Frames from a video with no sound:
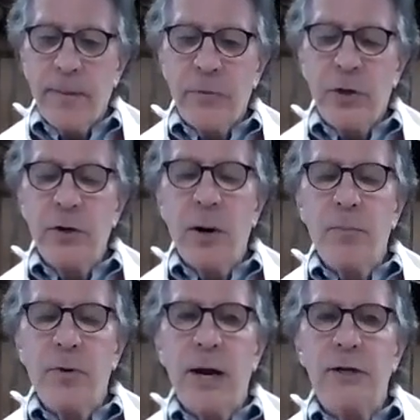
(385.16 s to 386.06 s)
The
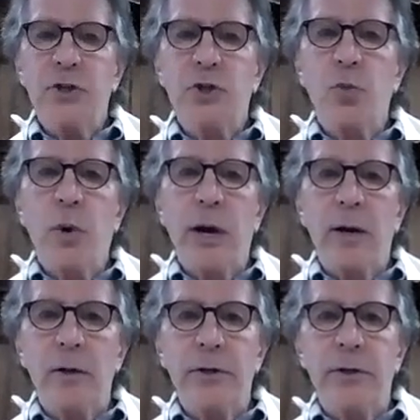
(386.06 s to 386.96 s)
number has
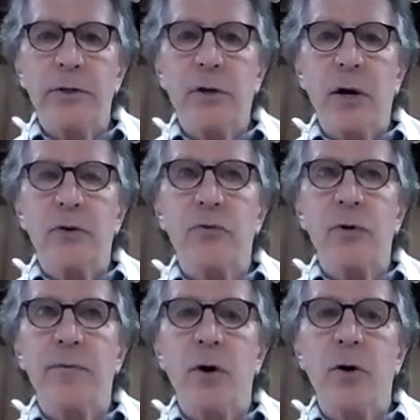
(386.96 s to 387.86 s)
swelled in this country
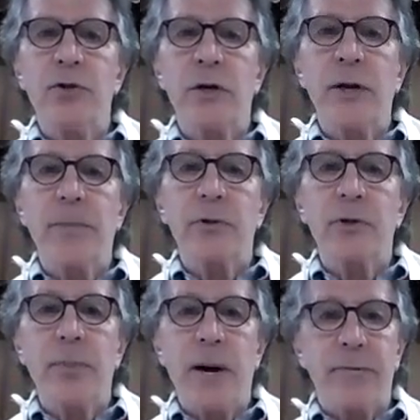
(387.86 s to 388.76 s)
of those unable to
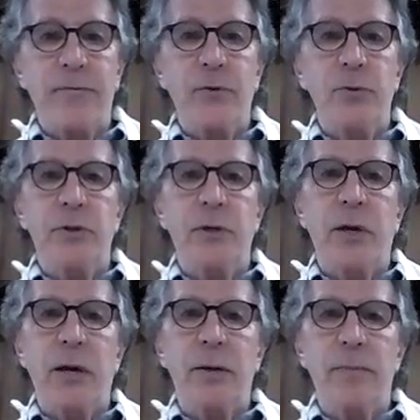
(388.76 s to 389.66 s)
buy food today.